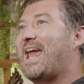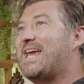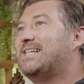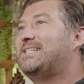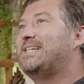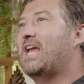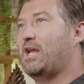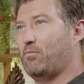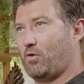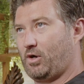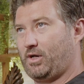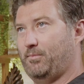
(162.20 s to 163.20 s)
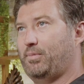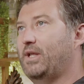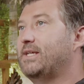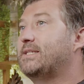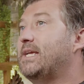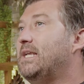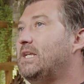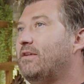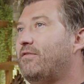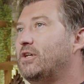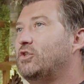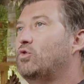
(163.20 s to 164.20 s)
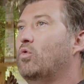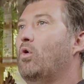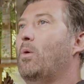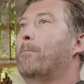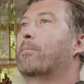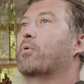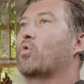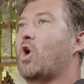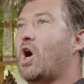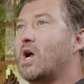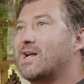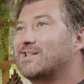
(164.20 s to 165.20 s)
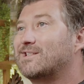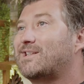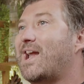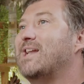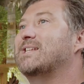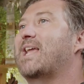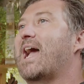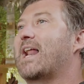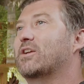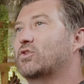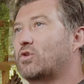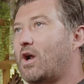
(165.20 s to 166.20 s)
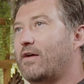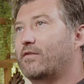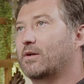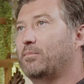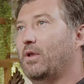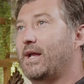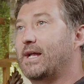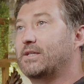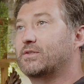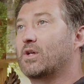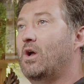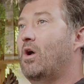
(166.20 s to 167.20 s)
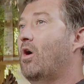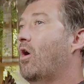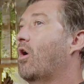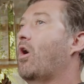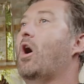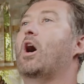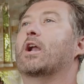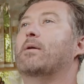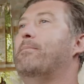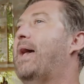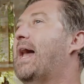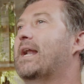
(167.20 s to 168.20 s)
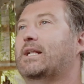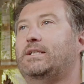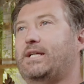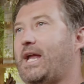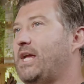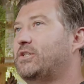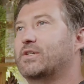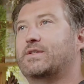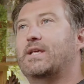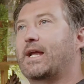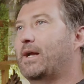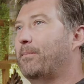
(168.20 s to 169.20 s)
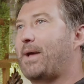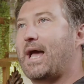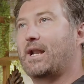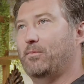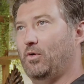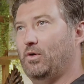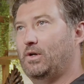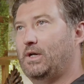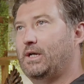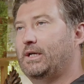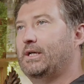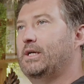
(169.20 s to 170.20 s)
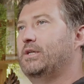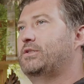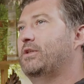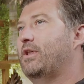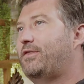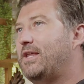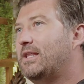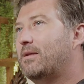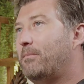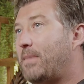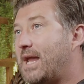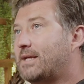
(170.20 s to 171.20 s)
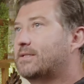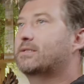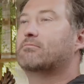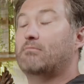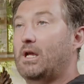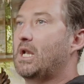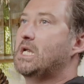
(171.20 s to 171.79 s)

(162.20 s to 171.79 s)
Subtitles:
ACA Marketplace individual bronze and catastrophic plans are automatically HSA compatible. So the thing that makes an